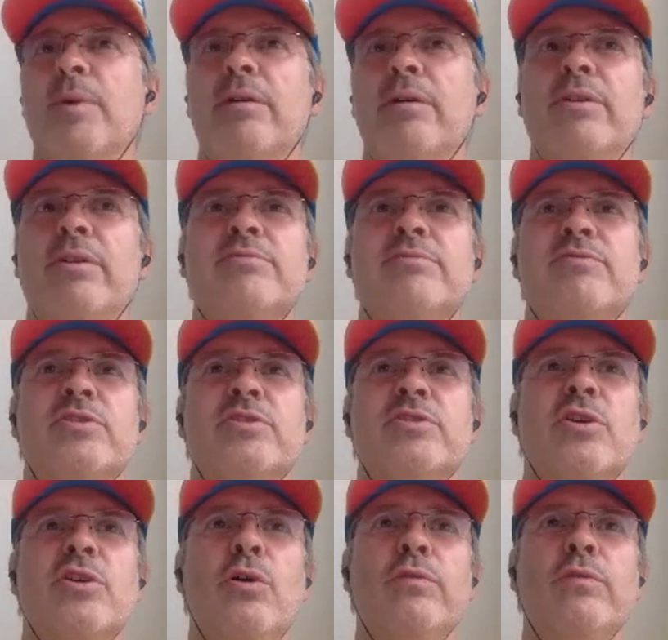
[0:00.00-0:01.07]
I
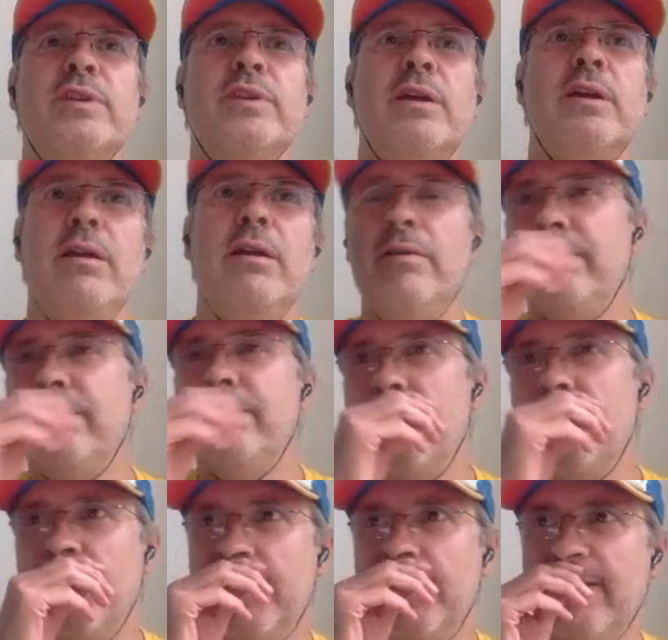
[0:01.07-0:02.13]
resolved to kind
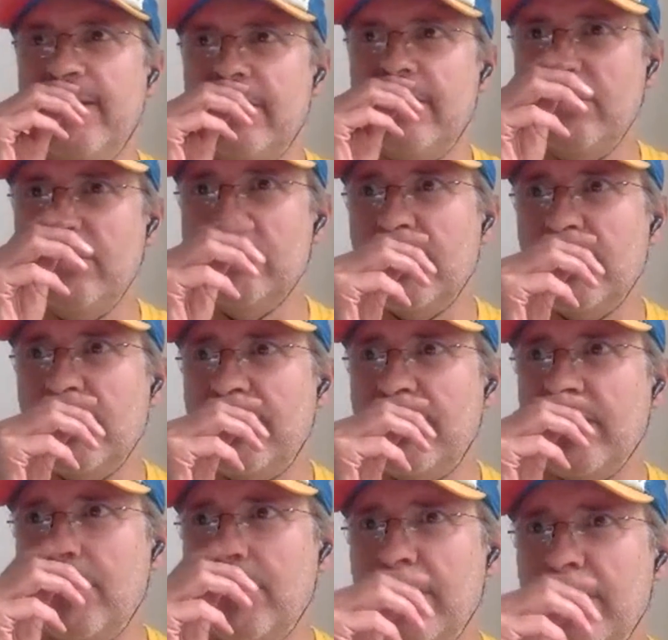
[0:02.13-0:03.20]
of do
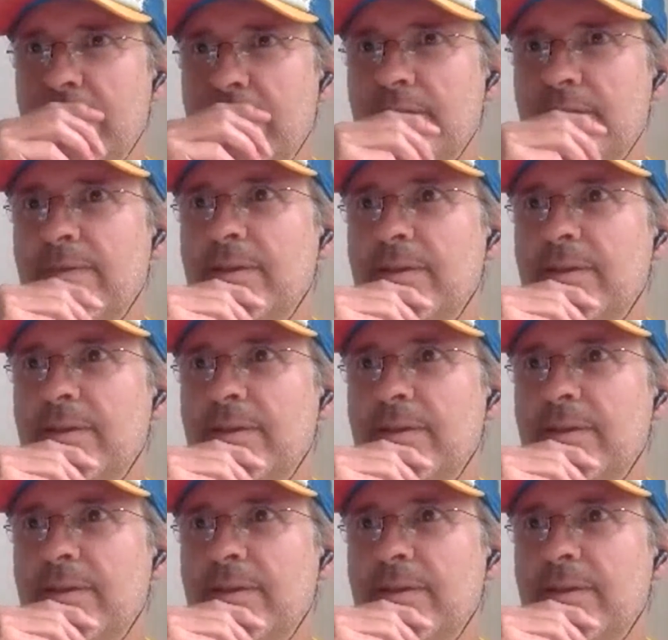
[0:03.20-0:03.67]
something about